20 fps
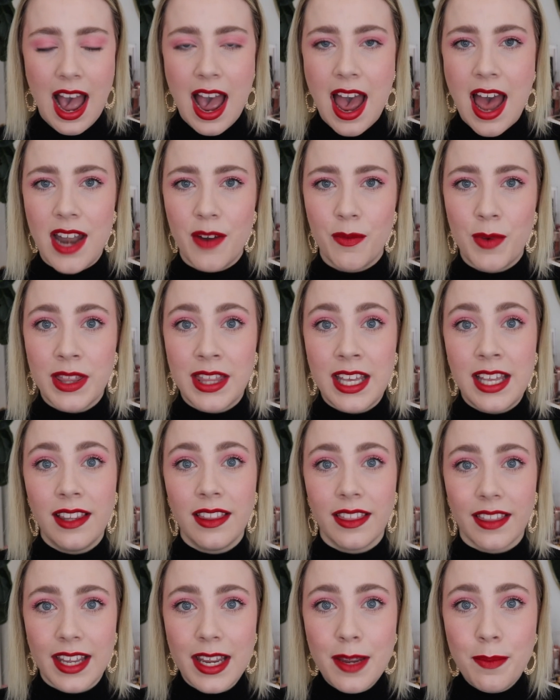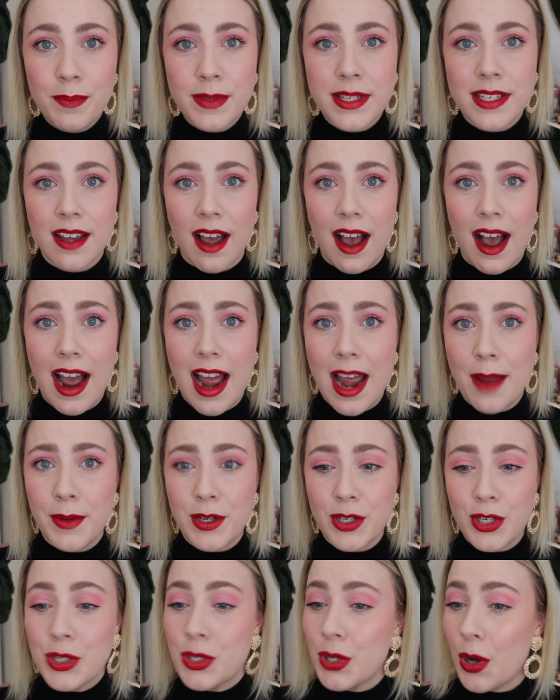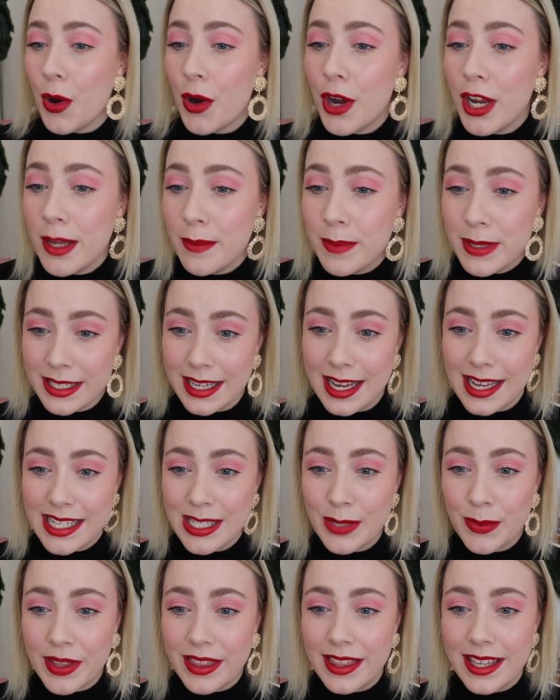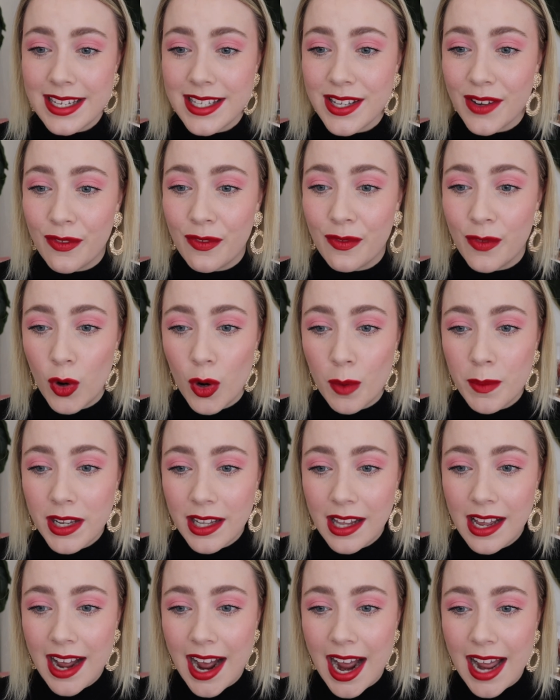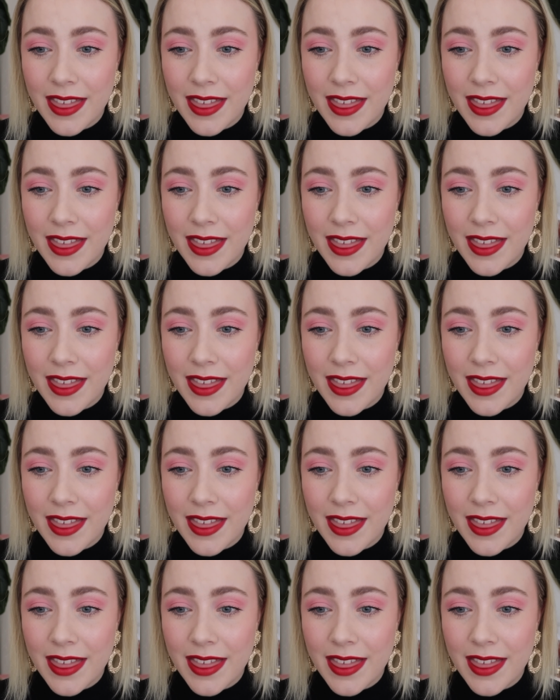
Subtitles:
And with the lips, I'm so obsessed with this formula.